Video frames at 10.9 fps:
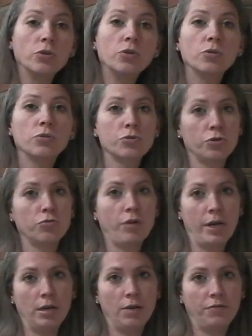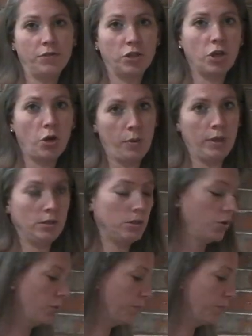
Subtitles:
noodles are dry enough to go into the